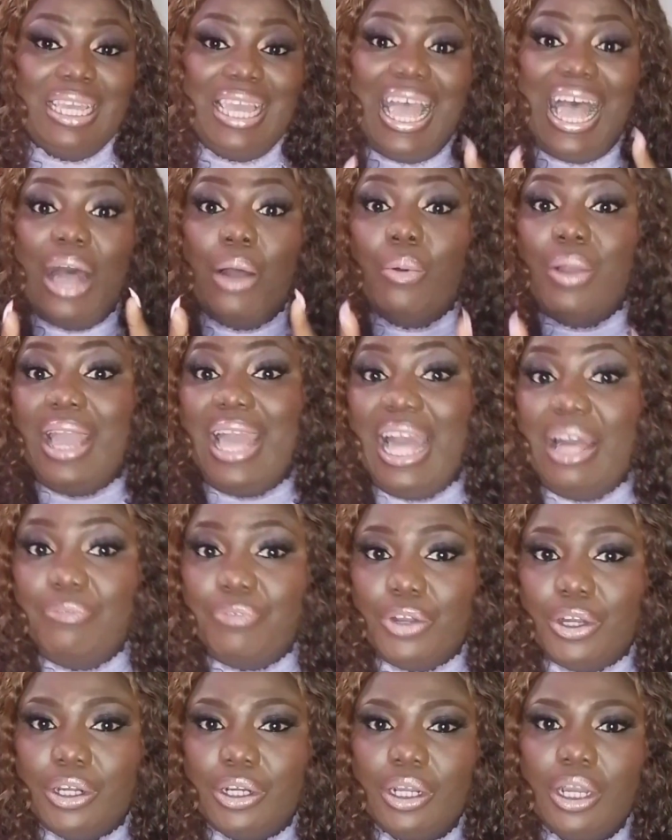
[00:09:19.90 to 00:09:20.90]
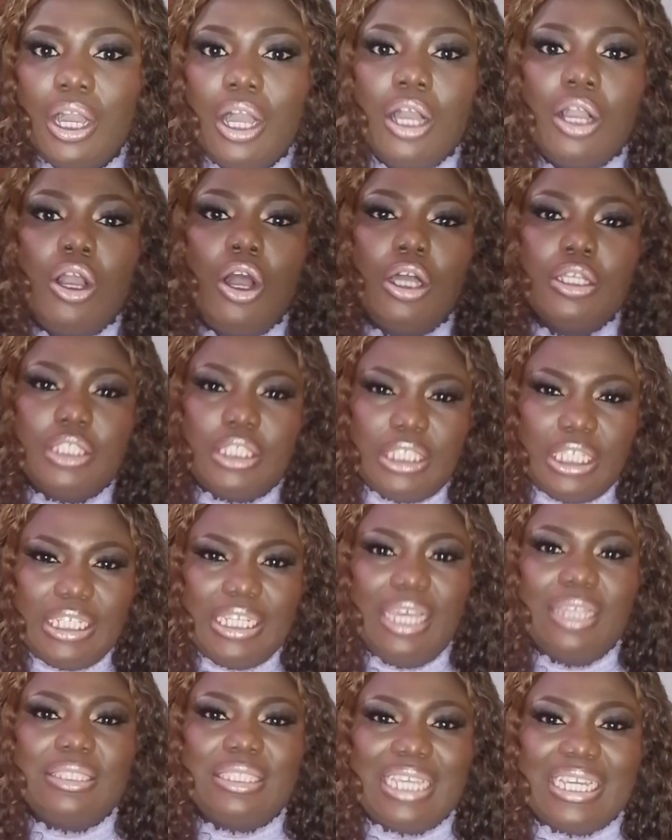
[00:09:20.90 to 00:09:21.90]
However,
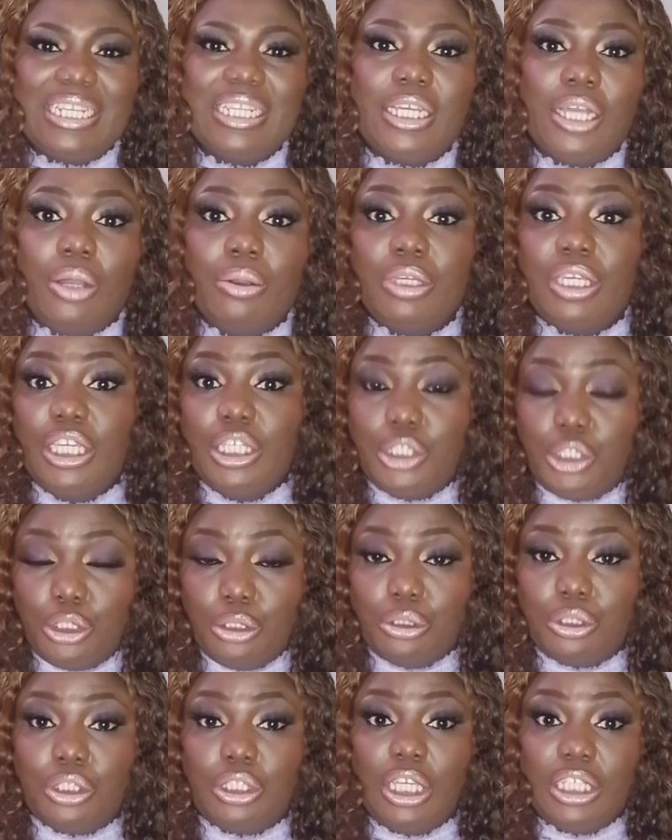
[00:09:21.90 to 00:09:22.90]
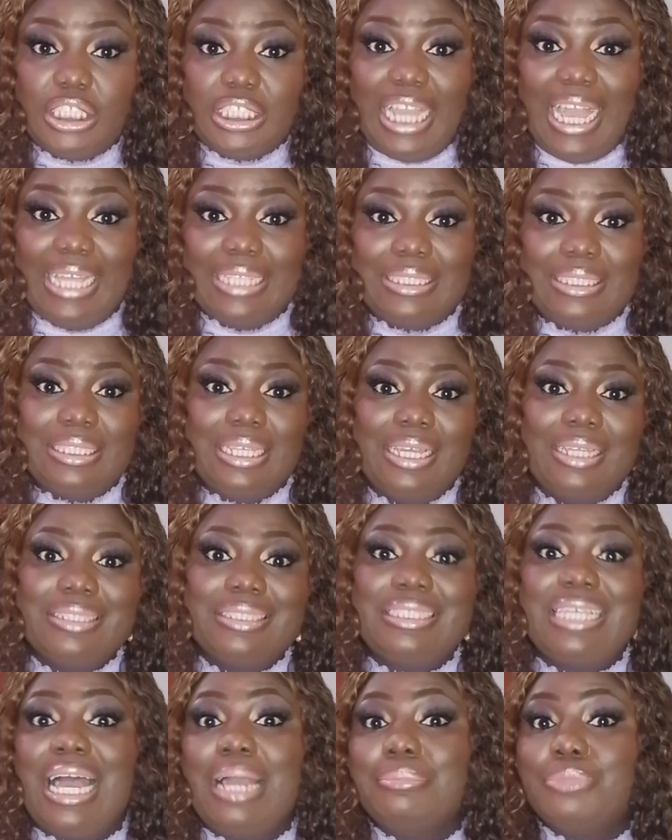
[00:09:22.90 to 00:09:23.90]
consider technical issues such as
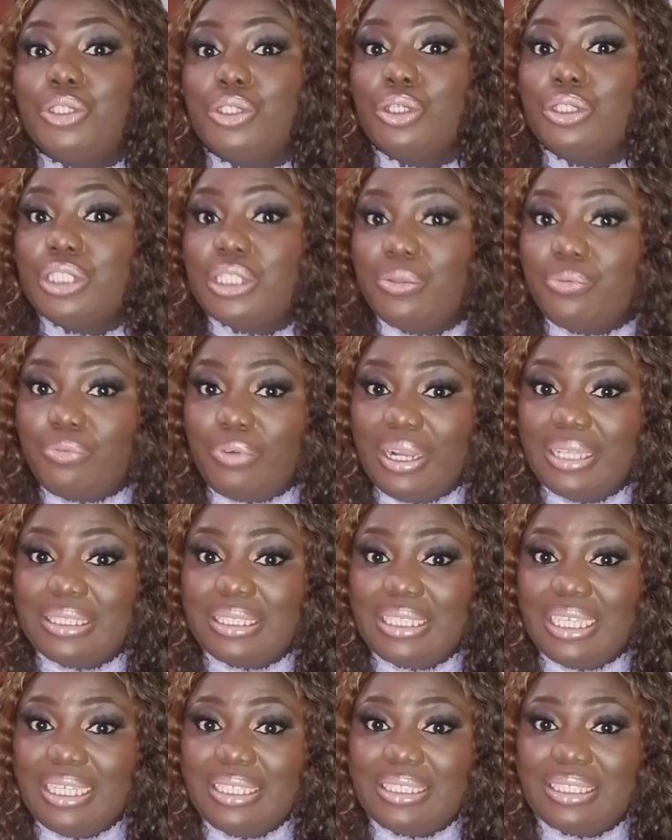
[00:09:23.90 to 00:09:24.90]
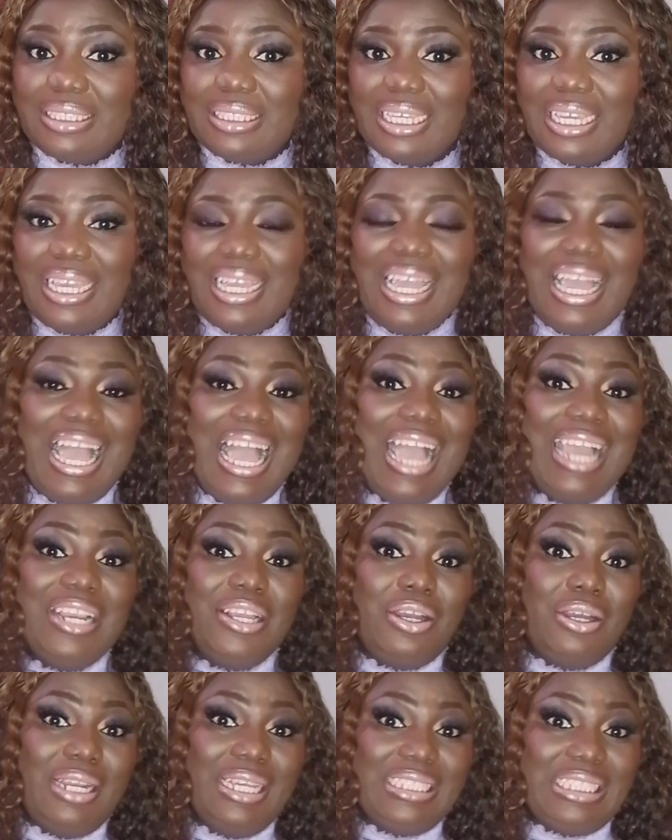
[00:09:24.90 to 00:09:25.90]
time zone differences and
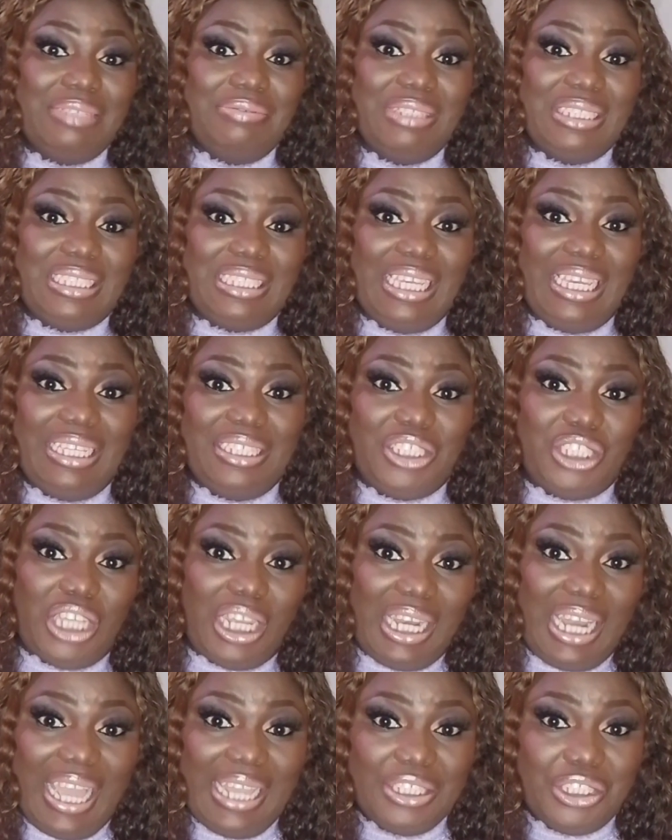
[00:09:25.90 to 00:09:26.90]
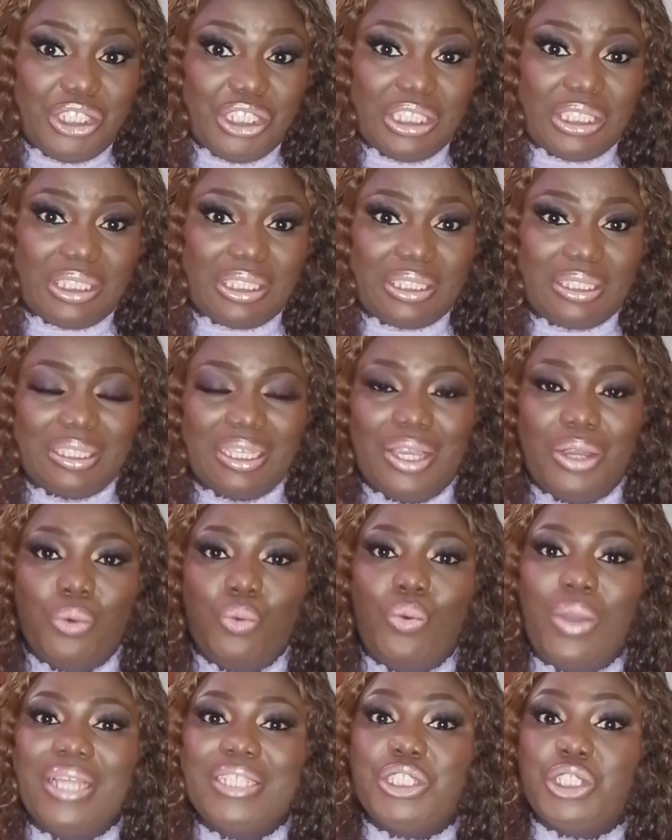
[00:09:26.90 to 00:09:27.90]
connectivity challenges
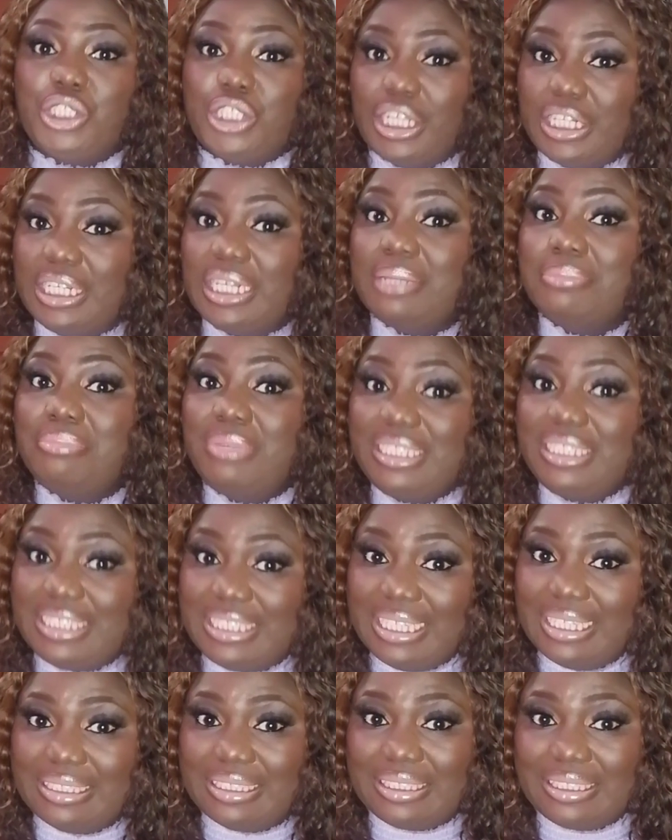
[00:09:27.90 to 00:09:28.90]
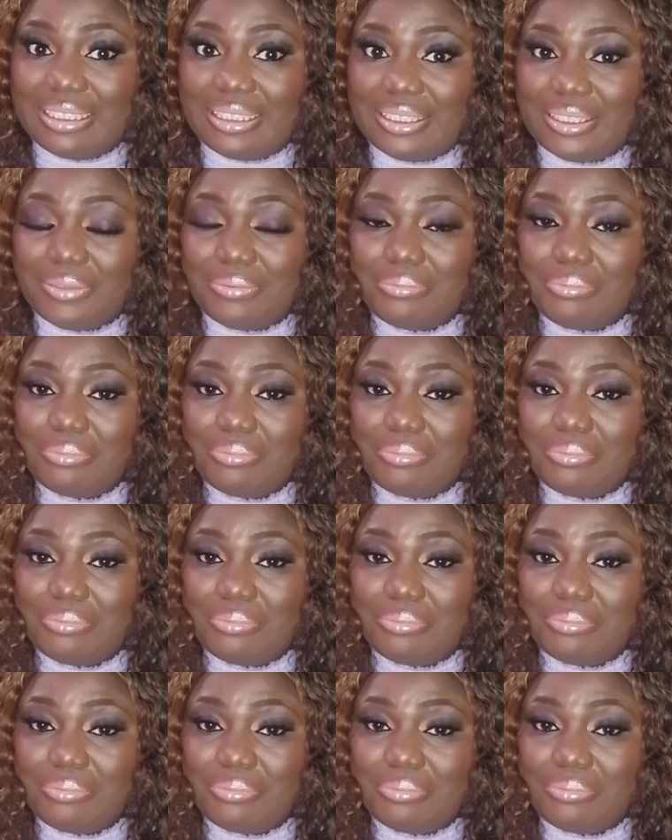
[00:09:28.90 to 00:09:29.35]
when scheduling meetings.